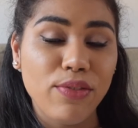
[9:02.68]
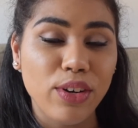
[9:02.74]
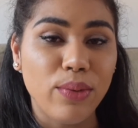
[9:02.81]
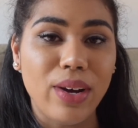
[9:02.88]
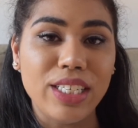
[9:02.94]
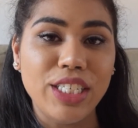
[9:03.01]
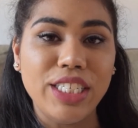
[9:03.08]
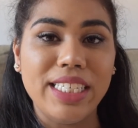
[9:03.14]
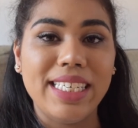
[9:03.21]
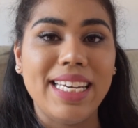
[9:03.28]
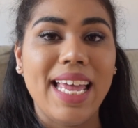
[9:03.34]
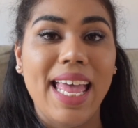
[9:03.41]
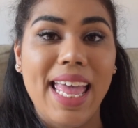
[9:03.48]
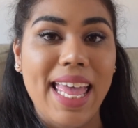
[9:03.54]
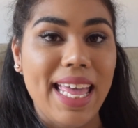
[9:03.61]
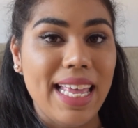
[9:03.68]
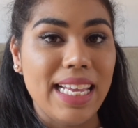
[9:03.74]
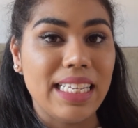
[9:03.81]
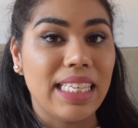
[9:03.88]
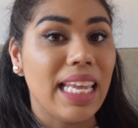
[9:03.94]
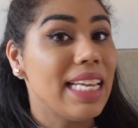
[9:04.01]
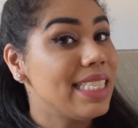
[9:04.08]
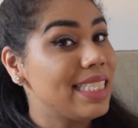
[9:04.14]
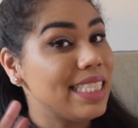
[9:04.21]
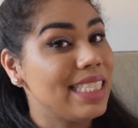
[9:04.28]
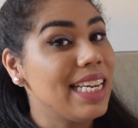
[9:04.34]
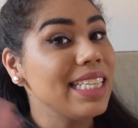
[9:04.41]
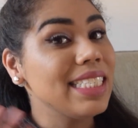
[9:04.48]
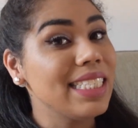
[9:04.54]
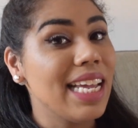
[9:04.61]
for watching, and see you
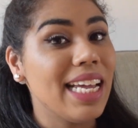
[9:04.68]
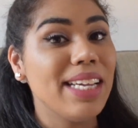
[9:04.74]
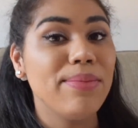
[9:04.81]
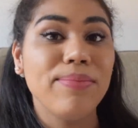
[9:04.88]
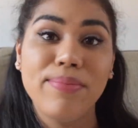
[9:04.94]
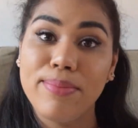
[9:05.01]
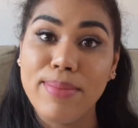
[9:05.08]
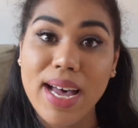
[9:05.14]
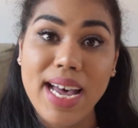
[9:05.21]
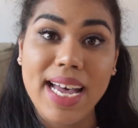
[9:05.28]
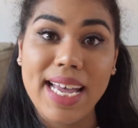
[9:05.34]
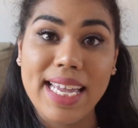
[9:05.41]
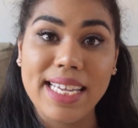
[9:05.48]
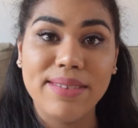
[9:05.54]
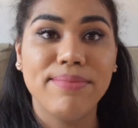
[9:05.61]
next time. Bye!